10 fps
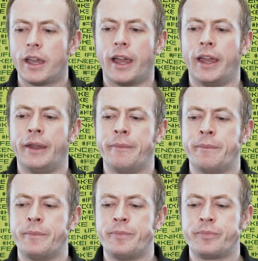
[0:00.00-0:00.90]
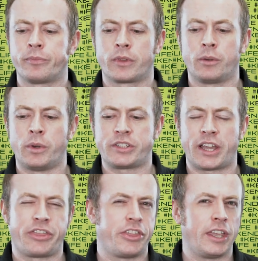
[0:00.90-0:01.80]
um, which
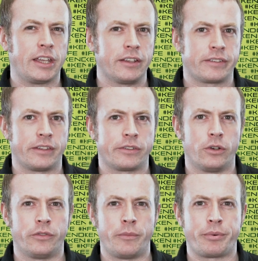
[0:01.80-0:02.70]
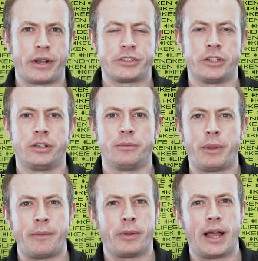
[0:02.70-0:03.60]
I think is the sort of impression
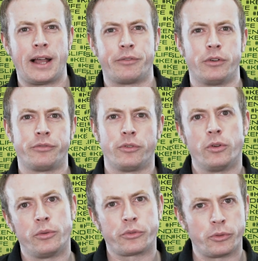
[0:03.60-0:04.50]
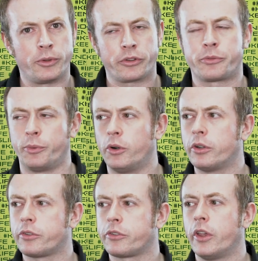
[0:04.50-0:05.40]
people have of some other
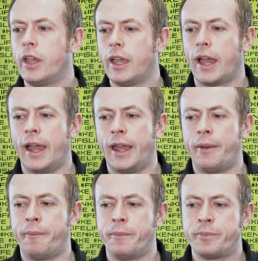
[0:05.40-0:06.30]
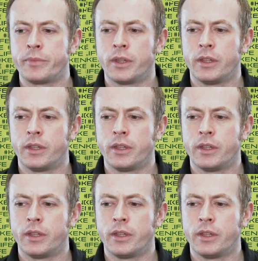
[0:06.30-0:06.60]
sports. Um,